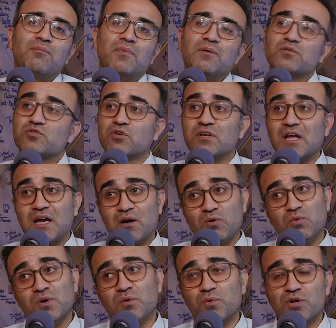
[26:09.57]
So now
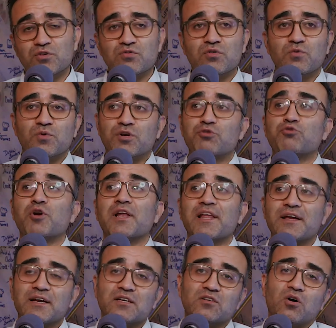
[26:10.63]
we're grilling
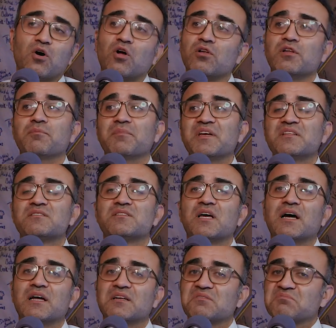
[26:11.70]
it, all the meats,
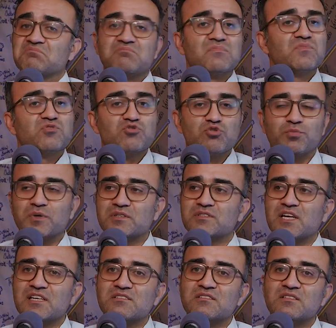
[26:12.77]
and super
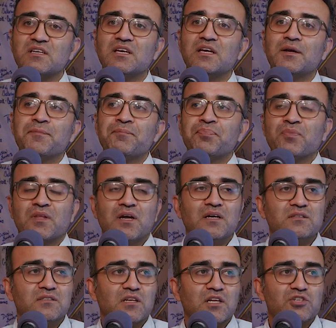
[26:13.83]
tasty and
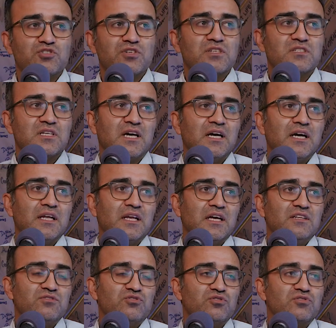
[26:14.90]
delicious
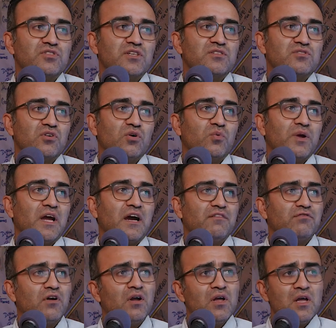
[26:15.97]
and juicy. So we have
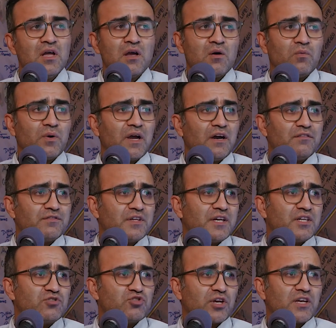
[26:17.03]
the
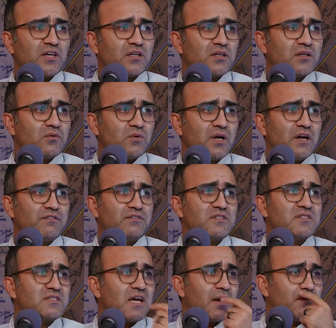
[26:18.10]
chicken, we have the
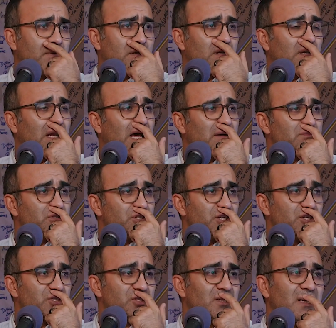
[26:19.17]
salmon, lamb
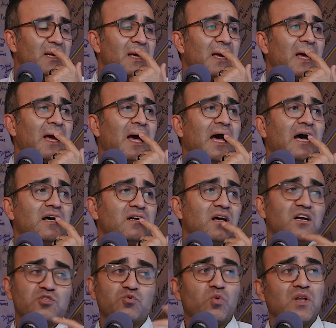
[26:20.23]
shish,
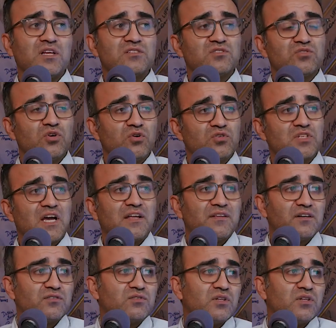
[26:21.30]
as well as those other